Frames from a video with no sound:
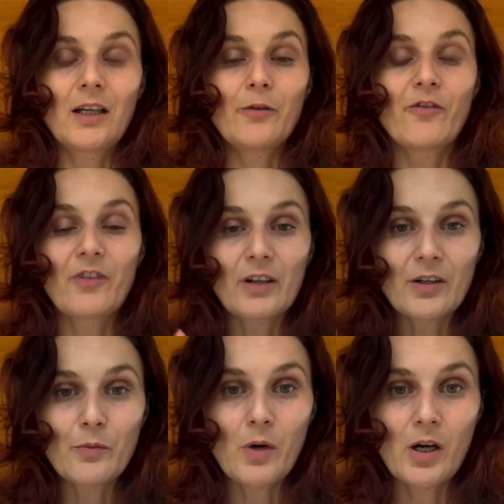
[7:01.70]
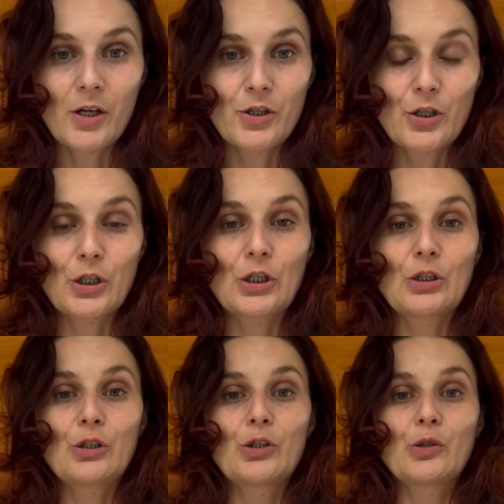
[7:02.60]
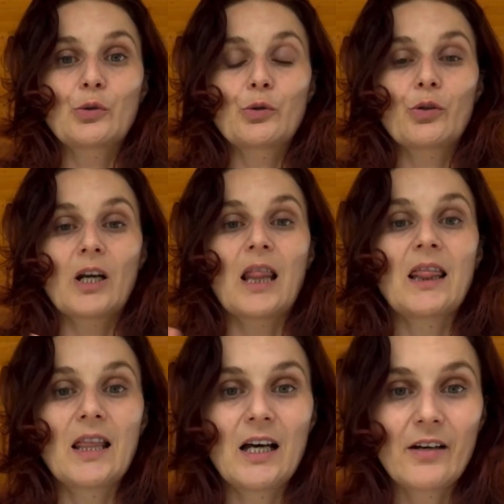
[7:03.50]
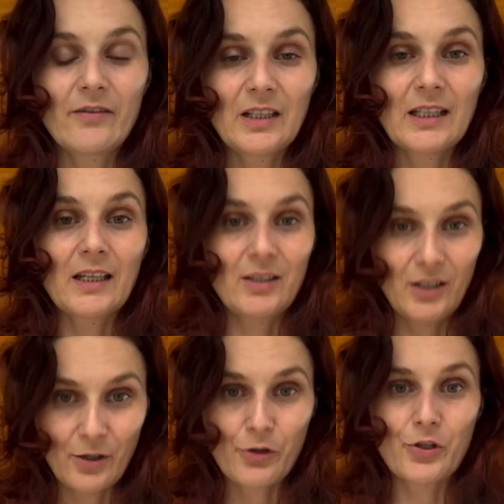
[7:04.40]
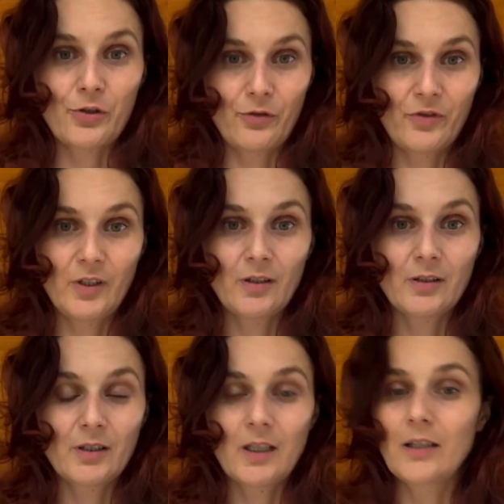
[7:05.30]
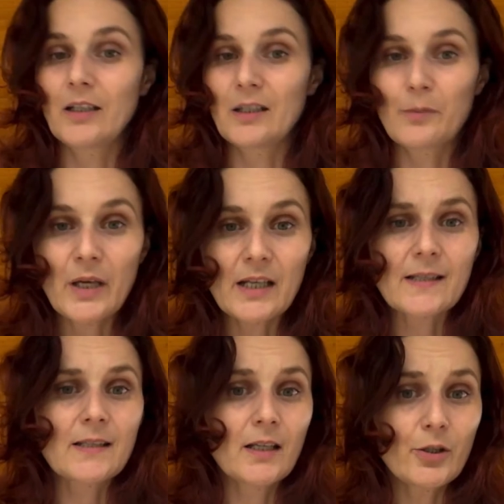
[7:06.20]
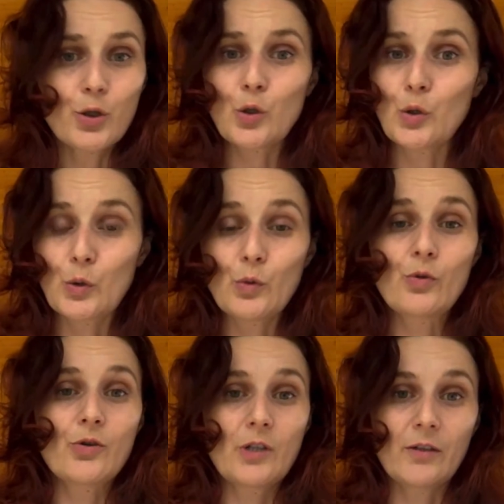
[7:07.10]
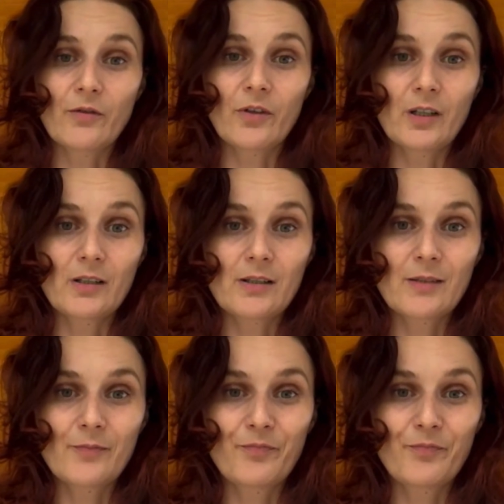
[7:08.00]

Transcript: very much in your loving attention field. And that makes such huge difference.